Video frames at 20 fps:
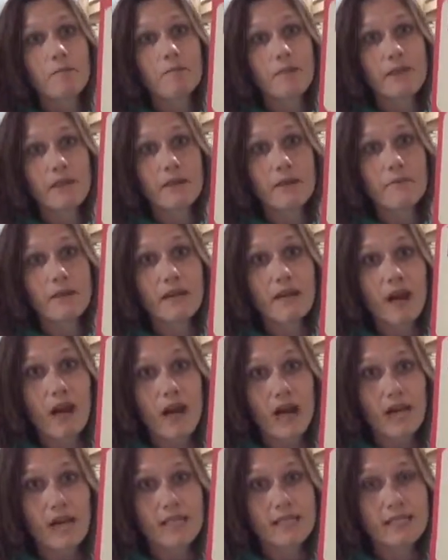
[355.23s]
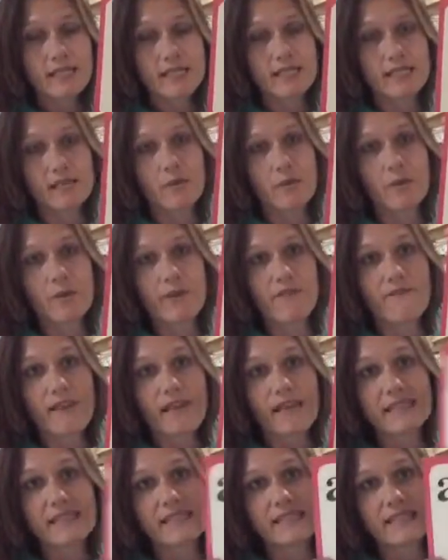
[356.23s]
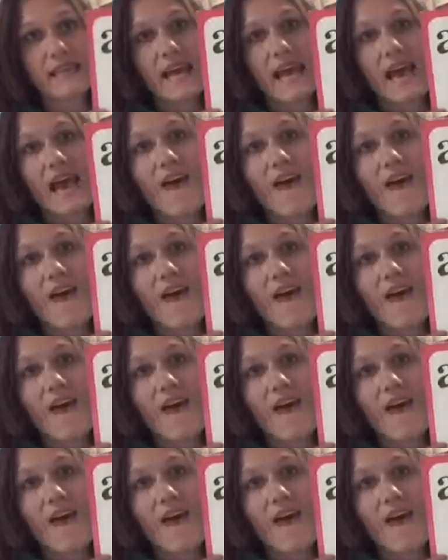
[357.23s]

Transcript: Be and because is a prefix.